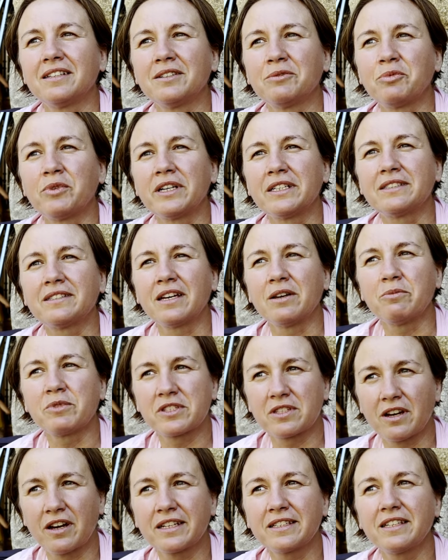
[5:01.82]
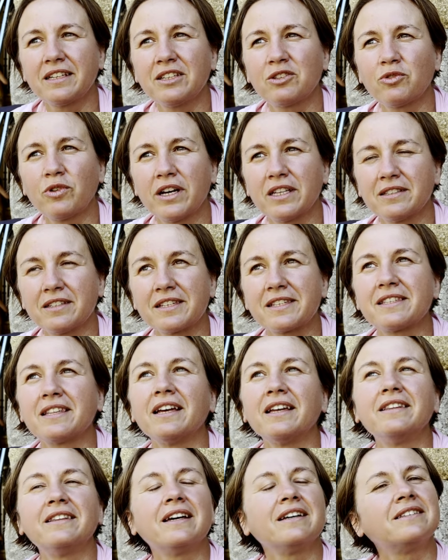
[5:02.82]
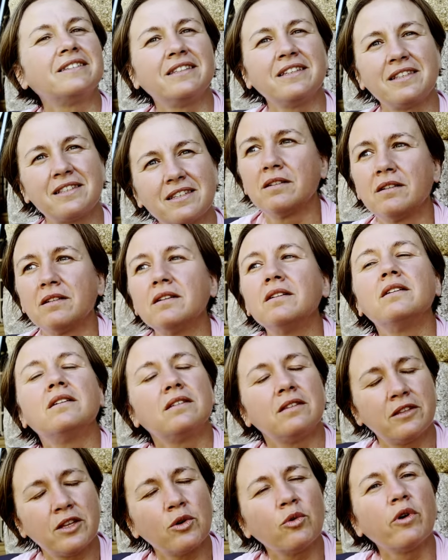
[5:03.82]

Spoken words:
But I'm starting to understand that it's the